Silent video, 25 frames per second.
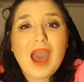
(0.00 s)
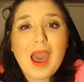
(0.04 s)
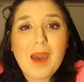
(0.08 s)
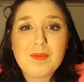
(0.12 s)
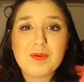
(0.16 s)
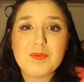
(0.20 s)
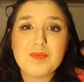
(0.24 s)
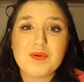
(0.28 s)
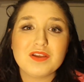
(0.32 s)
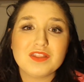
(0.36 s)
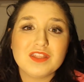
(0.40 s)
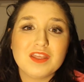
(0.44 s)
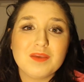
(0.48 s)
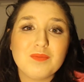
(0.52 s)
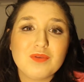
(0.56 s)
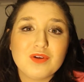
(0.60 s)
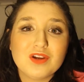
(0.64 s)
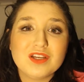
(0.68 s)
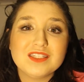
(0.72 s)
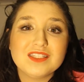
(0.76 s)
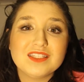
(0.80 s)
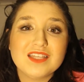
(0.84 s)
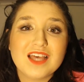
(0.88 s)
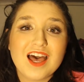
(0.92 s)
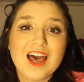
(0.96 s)
birthday,
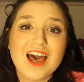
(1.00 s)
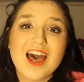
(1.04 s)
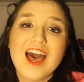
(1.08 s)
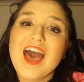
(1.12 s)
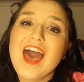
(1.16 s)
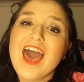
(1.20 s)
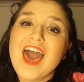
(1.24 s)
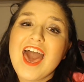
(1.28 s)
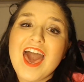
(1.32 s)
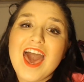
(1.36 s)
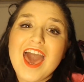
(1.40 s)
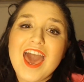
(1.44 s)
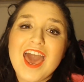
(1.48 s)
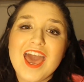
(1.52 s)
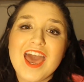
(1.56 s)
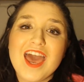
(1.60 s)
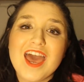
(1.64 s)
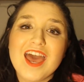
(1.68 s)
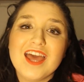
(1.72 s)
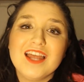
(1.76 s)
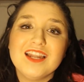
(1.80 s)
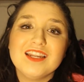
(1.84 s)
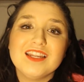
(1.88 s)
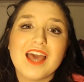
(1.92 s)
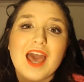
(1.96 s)
Marissa,
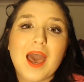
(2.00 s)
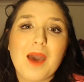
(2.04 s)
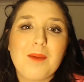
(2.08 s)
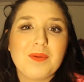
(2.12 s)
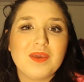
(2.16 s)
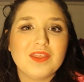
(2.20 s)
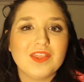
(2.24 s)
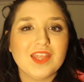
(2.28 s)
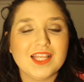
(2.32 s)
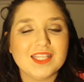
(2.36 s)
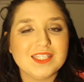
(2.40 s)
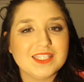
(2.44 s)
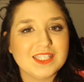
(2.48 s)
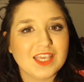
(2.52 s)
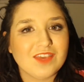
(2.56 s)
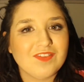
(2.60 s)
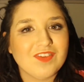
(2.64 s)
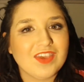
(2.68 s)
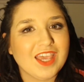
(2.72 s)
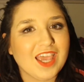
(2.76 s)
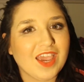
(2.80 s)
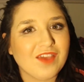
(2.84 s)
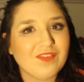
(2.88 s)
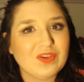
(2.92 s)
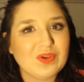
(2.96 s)
and happy
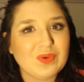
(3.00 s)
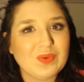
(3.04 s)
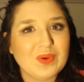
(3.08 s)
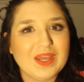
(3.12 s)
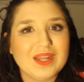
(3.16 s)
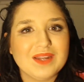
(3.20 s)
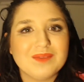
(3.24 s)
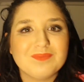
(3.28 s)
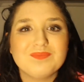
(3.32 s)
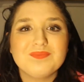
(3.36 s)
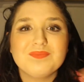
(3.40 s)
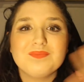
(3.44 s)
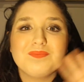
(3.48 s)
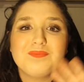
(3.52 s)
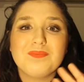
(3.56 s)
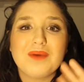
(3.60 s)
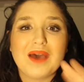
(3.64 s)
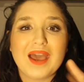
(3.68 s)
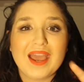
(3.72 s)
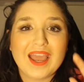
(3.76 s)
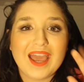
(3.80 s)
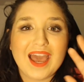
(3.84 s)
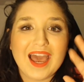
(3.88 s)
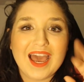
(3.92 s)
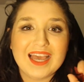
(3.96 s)
Thanksgiving, everyone.
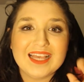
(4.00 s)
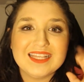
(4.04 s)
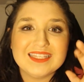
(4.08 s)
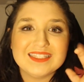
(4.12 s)
Bye, guys.